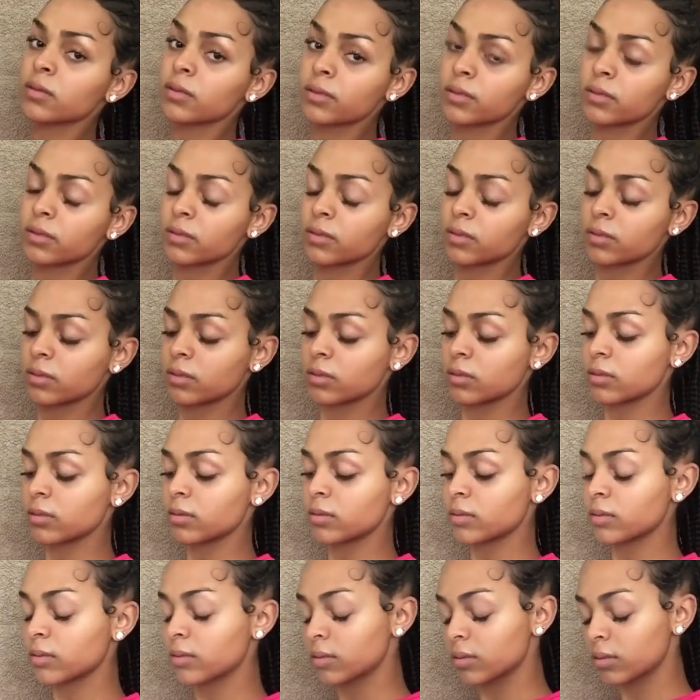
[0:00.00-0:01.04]

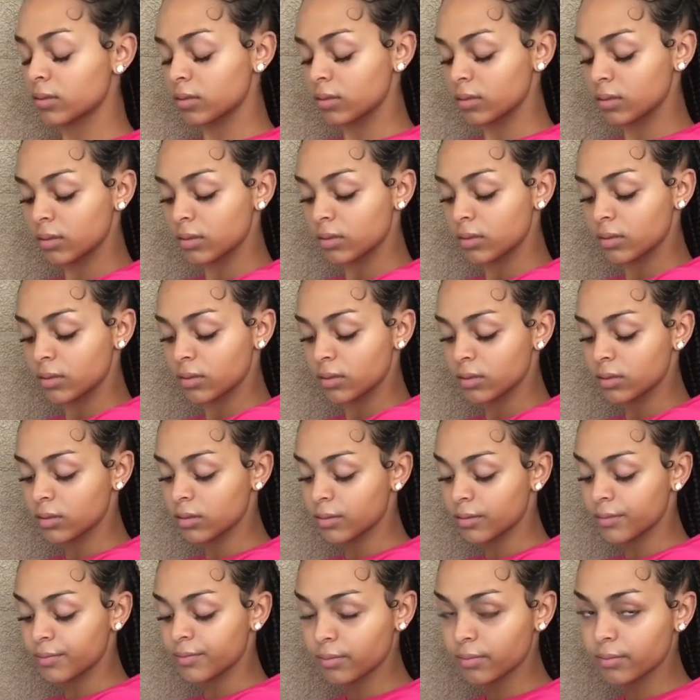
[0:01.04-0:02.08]

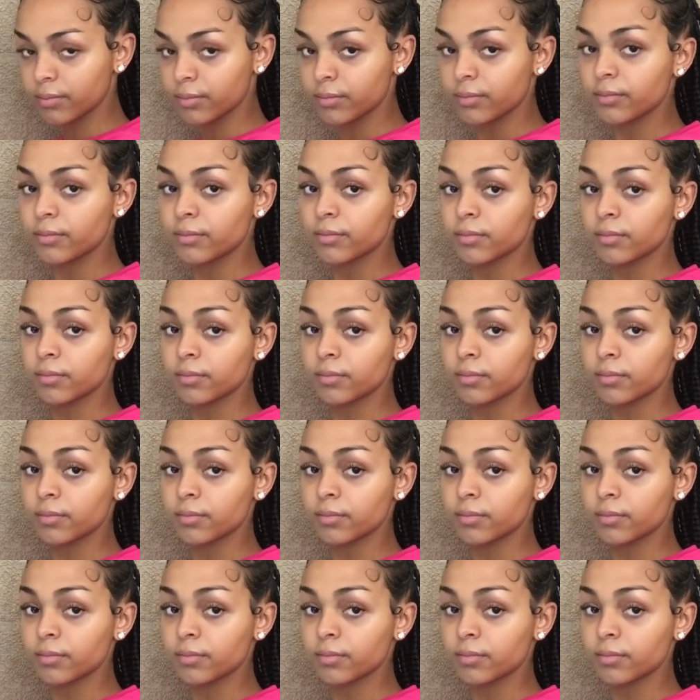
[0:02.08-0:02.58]
(no one is talking)